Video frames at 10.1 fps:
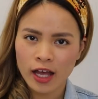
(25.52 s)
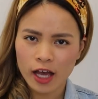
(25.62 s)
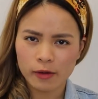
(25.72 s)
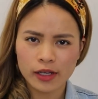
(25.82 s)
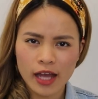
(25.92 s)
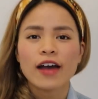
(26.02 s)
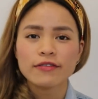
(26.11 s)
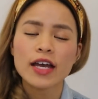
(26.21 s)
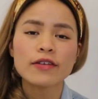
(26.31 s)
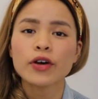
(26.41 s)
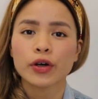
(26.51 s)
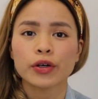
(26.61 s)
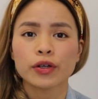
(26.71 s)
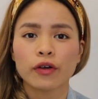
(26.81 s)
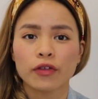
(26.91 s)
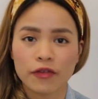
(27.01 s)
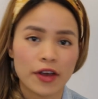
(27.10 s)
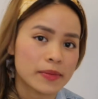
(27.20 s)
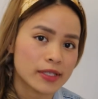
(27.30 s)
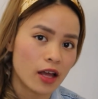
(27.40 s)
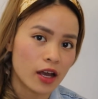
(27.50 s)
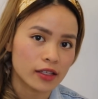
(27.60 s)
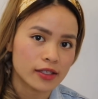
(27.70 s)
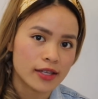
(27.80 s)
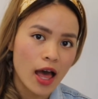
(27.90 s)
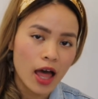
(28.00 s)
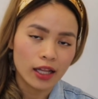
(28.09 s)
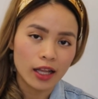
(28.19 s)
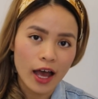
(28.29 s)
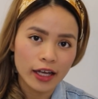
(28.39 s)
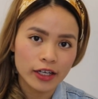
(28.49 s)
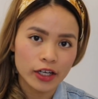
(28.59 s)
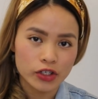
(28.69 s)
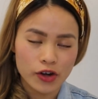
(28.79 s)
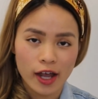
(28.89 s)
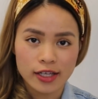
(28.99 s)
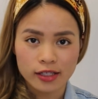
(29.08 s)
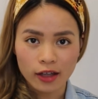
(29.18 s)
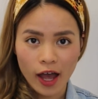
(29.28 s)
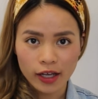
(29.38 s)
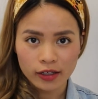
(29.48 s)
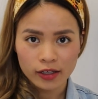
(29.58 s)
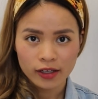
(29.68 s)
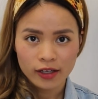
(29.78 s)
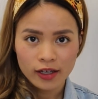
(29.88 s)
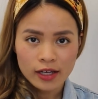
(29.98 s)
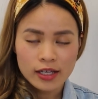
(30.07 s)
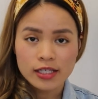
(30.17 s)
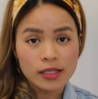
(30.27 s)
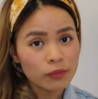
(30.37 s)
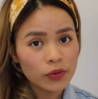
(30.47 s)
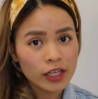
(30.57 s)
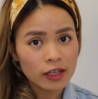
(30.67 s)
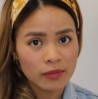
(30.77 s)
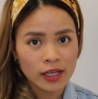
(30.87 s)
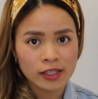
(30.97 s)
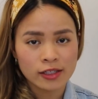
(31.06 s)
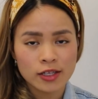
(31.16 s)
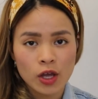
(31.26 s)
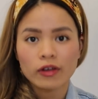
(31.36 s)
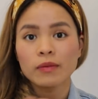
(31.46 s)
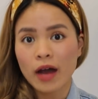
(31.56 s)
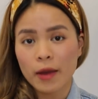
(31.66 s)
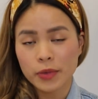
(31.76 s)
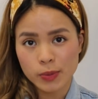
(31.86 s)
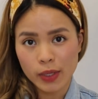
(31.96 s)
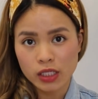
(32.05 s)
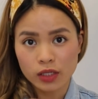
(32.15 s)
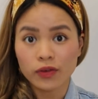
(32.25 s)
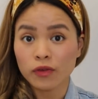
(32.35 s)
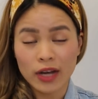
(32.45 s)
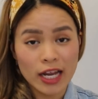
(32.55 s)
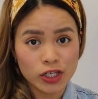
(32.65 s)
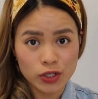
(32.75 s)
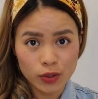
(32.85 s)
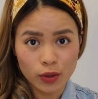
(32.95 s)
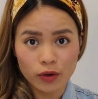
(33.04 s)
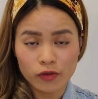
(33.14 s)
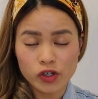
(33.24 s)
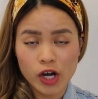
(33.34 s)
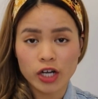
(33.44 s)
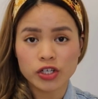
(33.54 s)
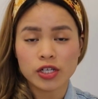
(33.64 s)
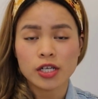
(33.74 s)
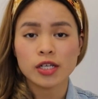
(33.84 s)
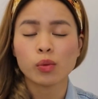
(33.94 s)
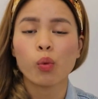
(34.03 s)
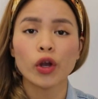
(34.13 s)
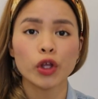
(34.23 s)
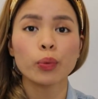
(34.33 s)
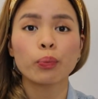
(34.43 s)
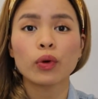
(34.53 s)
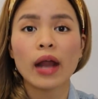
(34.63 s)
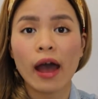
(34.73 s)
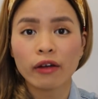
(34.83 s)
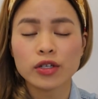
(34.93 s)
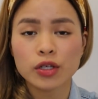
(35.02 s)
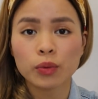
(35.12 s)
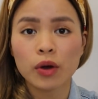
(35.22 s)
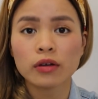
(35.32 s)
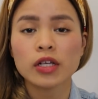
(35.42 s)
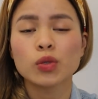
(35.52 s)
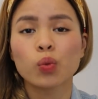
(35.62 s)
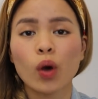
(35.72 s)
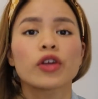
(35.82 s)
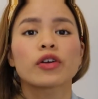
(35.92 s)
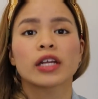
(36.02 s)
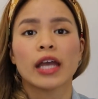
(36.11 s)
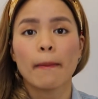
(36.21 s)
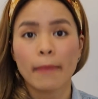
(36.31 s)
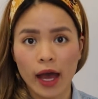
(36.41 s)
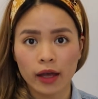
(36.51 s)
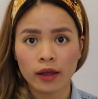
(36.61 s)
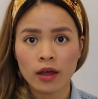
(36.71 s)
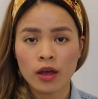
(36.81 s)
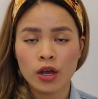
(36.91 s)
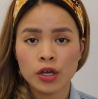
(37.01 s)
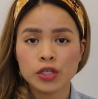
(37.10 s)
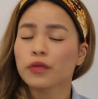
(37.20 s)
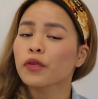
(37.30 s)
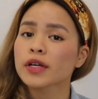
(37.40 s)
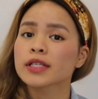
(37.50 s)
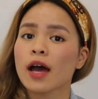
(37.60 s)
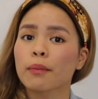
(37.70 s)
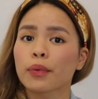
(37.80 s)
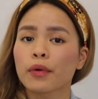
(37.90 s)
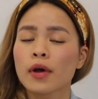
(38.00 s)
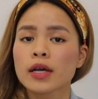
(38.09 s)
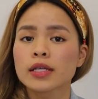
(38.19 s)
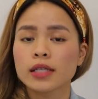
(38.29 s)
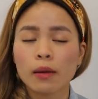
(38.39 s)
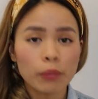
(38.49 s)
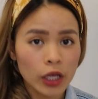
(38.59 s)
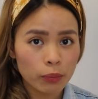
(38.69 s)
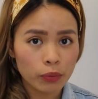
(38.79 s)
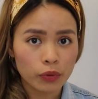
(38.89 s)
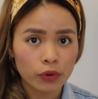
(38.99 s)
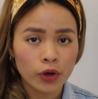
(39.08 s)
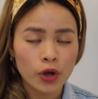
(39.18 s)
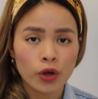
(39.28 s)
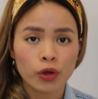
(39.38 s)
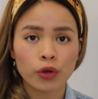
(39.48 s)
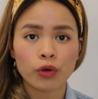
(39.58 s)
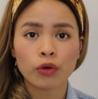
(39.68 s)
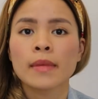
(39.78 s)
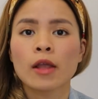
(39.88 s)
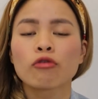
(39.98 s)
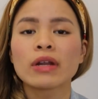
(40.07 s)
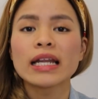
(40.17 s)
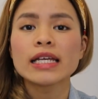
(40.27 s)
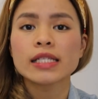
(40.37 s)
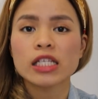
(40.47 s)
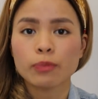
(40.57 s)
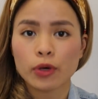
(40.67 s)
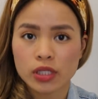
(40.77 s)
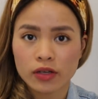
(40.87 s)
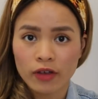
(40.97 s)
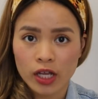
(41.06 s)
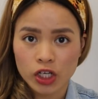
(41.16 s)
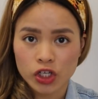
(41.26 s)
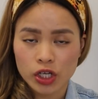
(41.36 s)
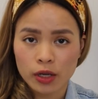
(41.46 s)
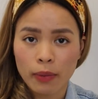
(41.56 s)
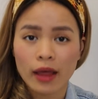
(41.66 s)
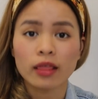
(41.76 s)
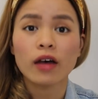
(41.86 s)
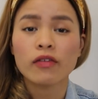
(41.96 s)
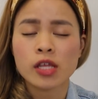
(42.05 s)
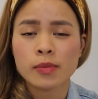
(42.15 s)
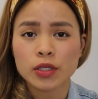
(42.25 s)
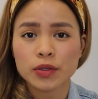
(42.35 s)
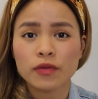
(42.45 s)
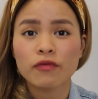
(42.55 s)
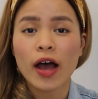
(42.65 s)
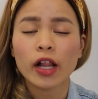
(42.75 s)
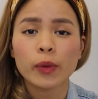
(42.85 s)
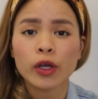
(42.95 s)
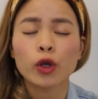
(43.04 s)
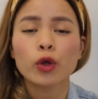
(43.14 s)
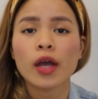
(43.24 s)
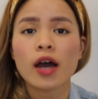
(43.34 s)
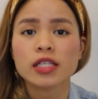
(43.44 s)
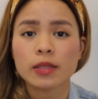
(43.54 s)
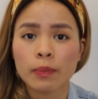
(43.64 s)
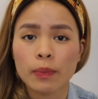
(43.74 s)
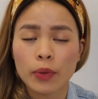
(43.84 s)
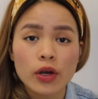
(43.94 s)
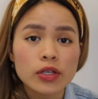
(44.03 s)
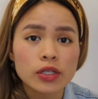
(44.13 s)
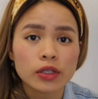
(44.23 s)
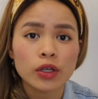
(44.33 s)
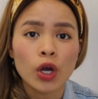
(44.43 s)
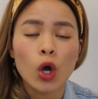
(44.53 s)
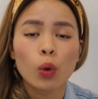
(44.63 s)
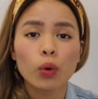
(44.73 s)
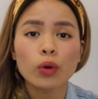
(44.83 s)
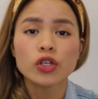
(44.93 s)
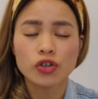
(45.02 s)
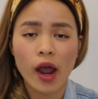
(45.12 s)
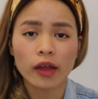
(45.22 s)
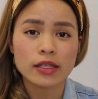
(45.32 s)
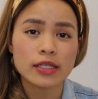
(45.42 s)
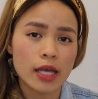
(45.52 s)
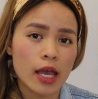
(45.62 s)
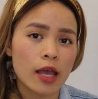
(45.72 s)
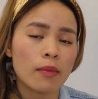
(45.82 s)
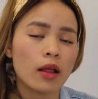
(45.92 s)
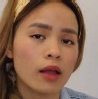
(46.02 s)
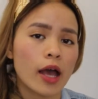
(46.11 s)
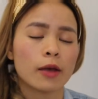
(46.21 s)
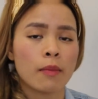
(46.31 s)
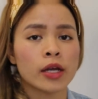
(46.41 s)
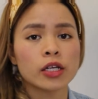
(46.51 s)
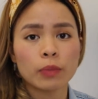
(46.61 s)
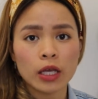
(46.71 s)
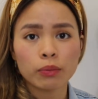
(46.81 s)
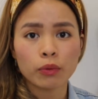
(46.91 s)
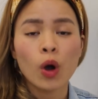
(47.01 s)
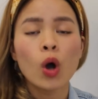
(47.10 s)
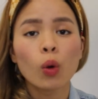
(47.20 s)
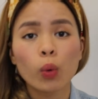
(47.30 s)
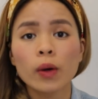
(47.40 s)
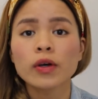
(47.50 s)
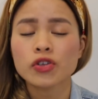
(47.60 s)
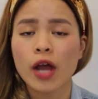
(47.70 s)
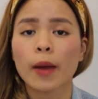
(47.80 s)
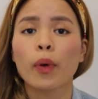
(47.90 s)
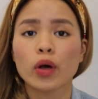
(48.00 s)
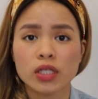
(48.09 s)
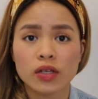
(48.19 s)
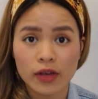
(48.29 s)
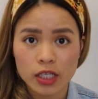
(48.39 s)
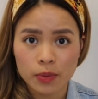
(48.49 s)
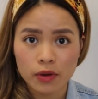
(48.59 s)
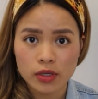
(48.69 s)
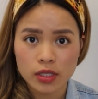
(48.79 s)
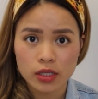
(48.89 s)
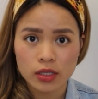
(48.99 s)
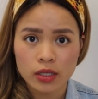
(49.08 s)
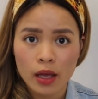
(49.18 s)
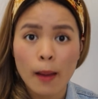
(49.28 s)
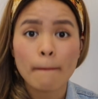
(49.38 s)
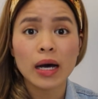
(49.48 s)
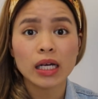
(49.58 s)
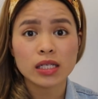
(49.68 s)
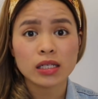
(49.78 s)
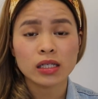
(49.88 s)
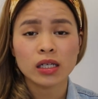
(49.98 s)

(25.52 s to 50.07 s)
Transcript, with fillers: I mean, have you ever heard of the famous lines, like attracts like? Simply it means, in my perspective, in relation to the law of attraction, is what you put out into the world is what you're going to get back. So for example, some people who release this positive energy by loving themselves and valuing who they are as a person will attract the same like-minded people, will attract positive experiences. But